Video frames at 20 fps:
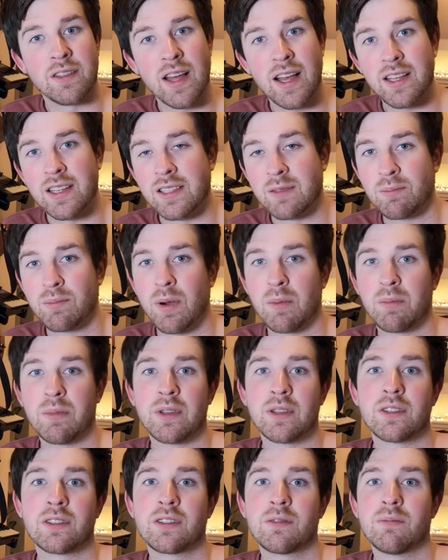So that is
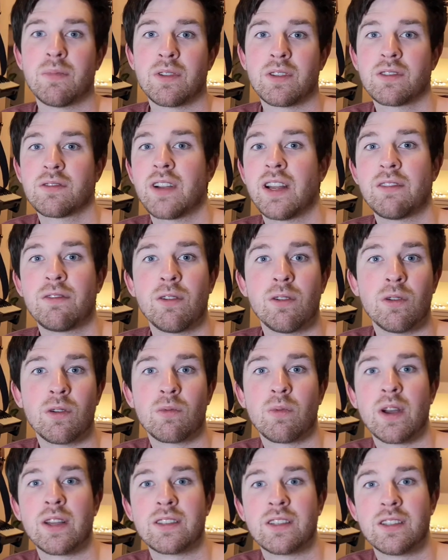probably the most
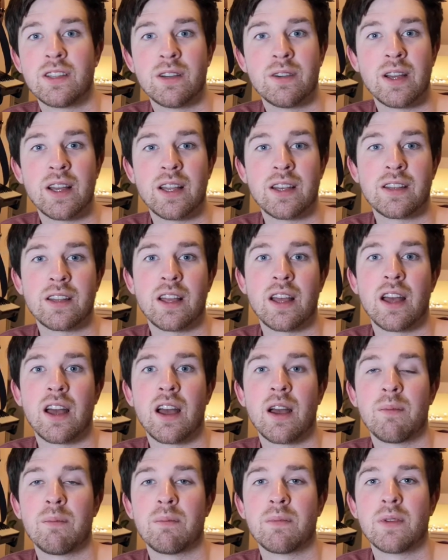straightforward way to do it.
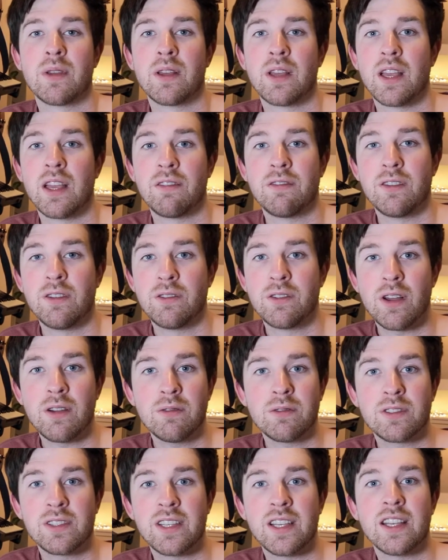If you
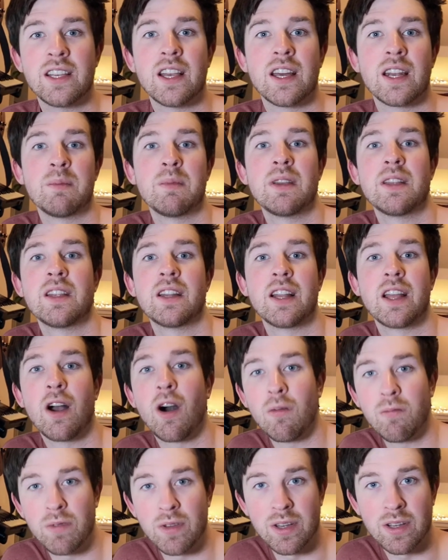don't see an immediately
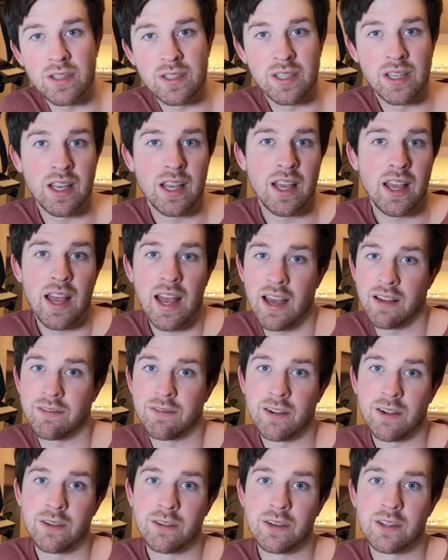obvious
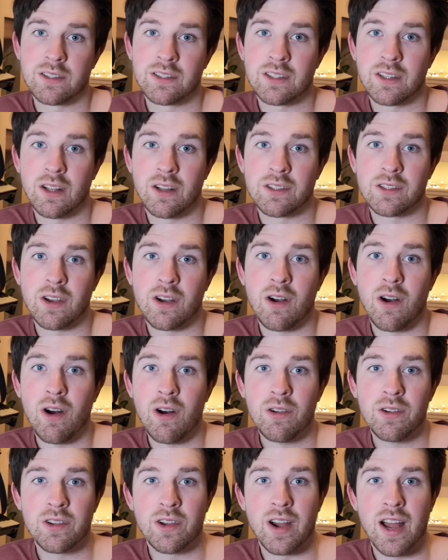headphone slot
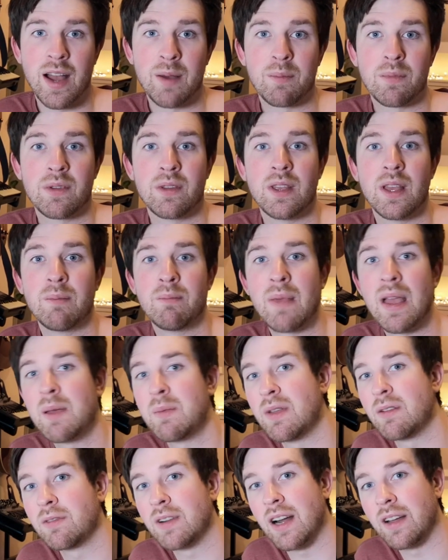on your amp, it may
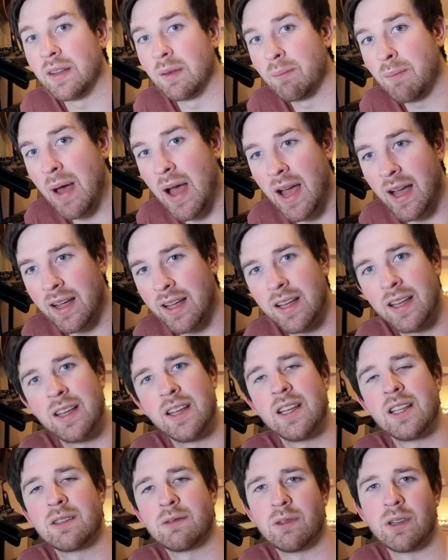be round the back.
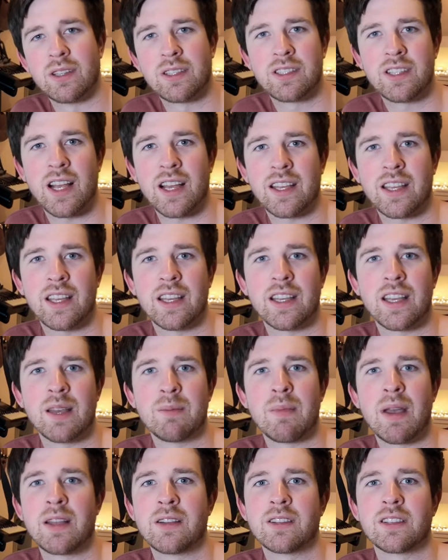It's worth checking.
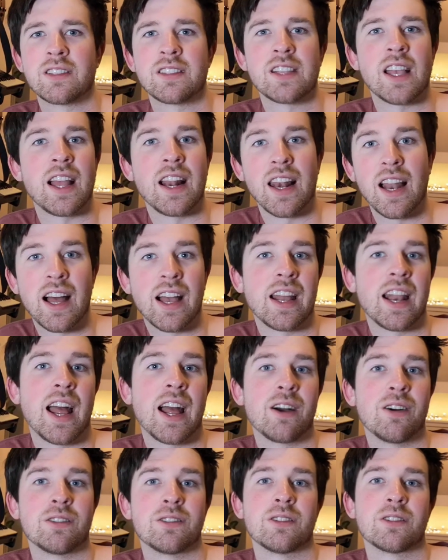It may just say line
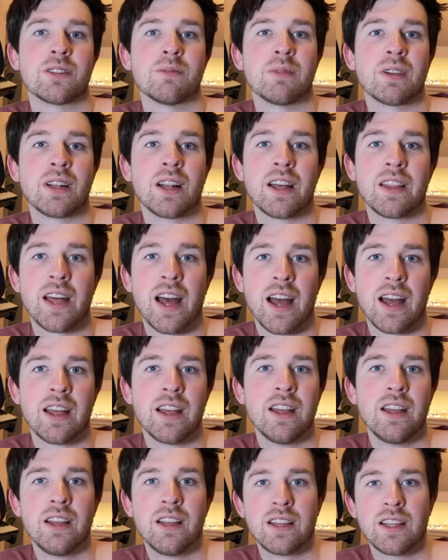out or something like that.
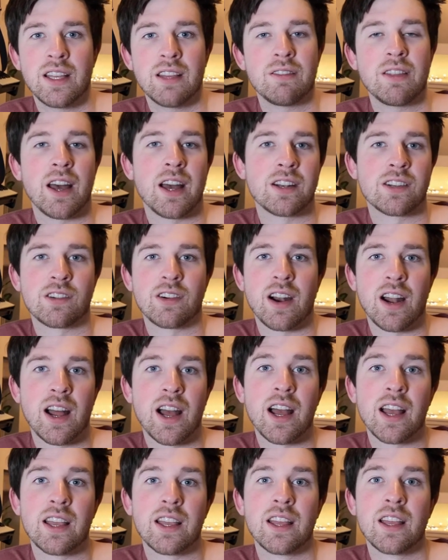Give that a
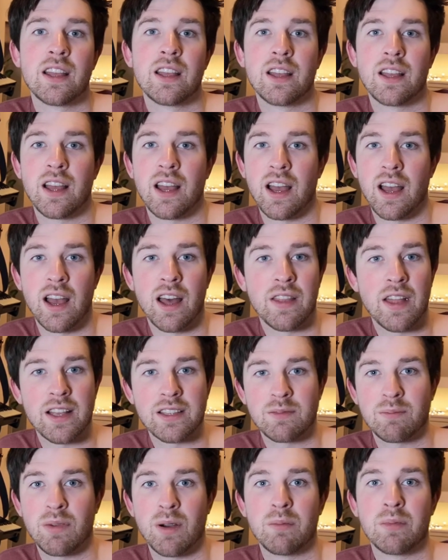try.
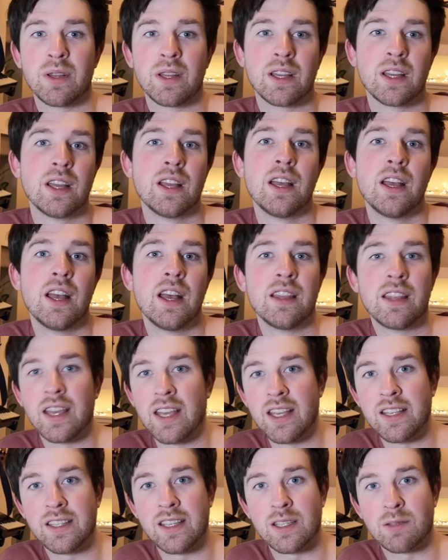That's probably the
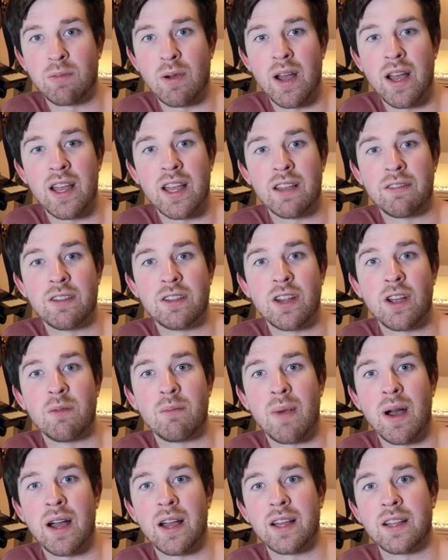easiest way. If you
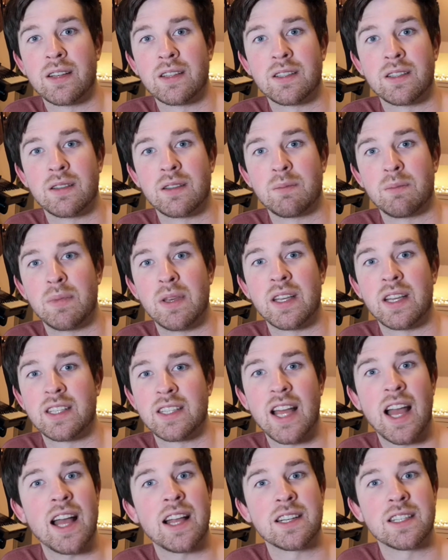don't mind being
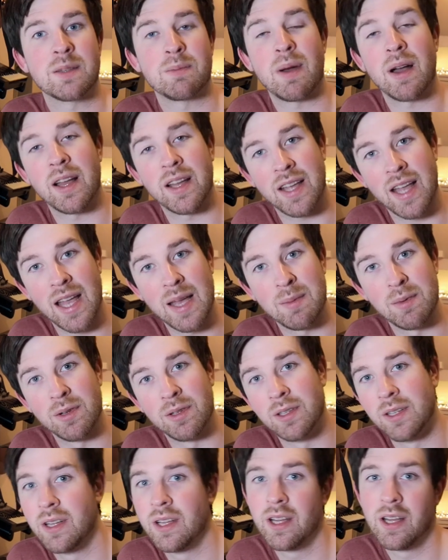attached by a
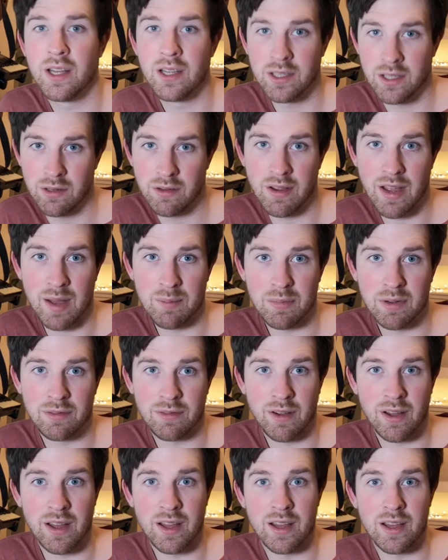cable to your
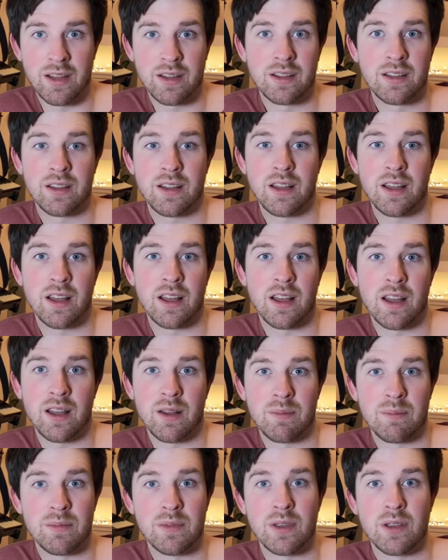amplifier,
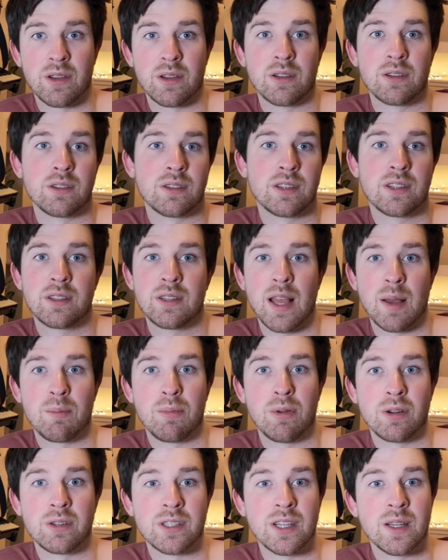you can
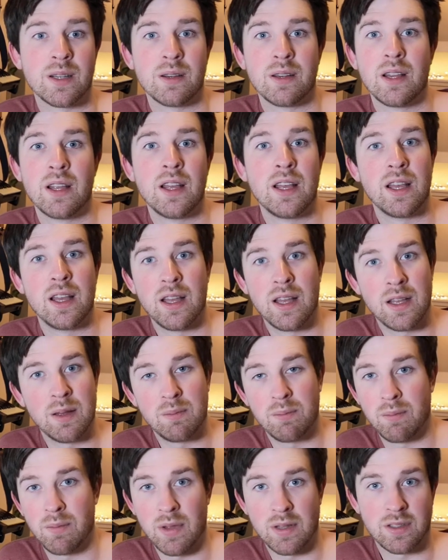get plugged in
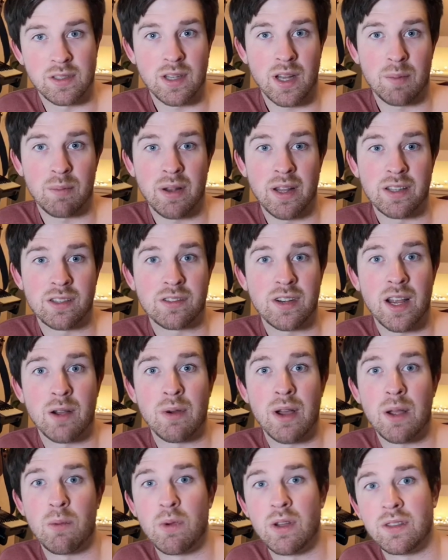and start playing straight
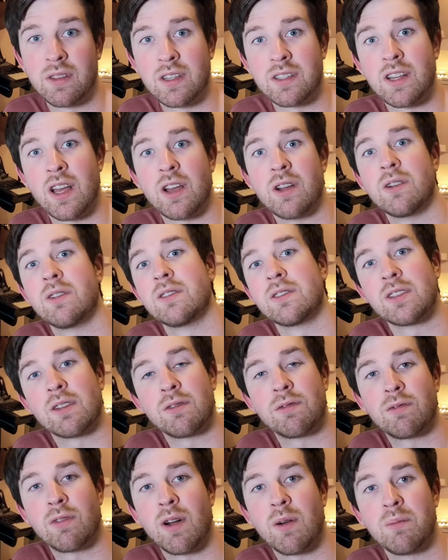away with the tones
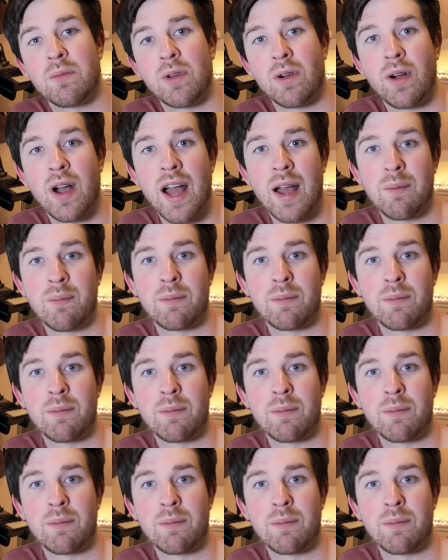from your